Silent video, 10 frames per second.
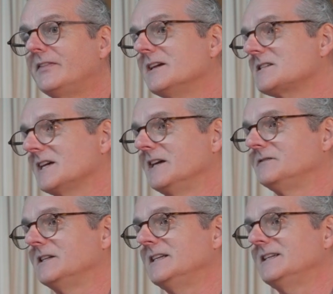their
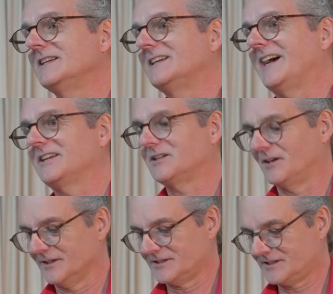safety at a
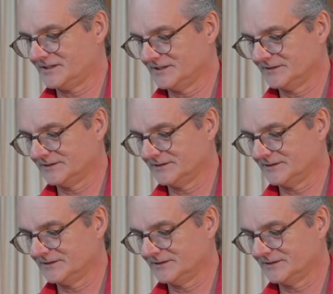cost.